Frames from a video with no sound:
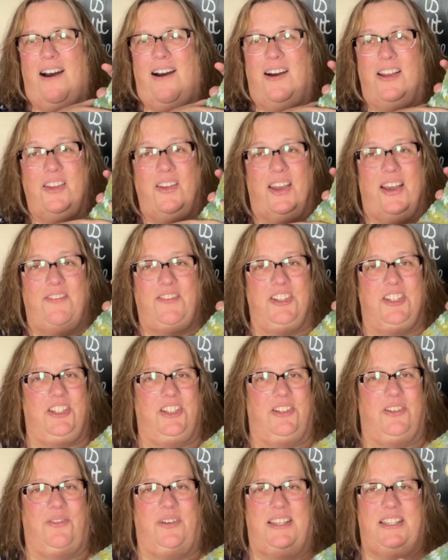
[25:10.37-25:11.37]
all you have to
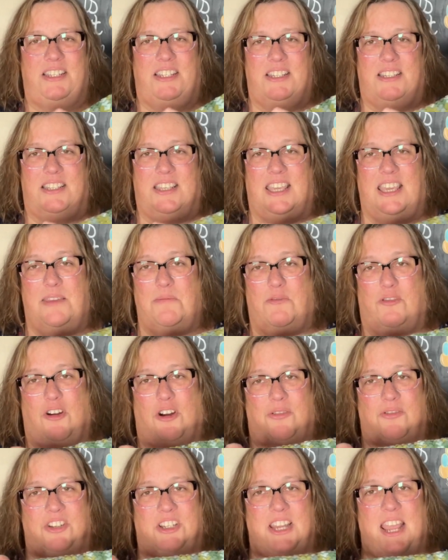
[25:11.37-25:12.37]
do is just keep
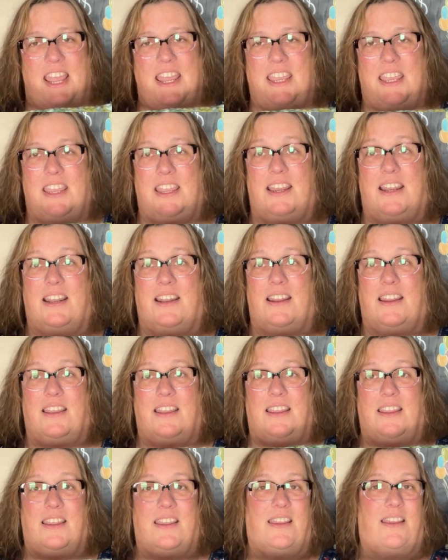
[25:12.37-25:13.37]

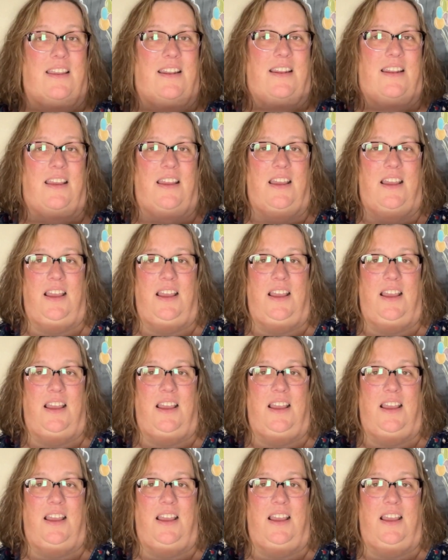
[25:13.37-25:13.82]
crocheting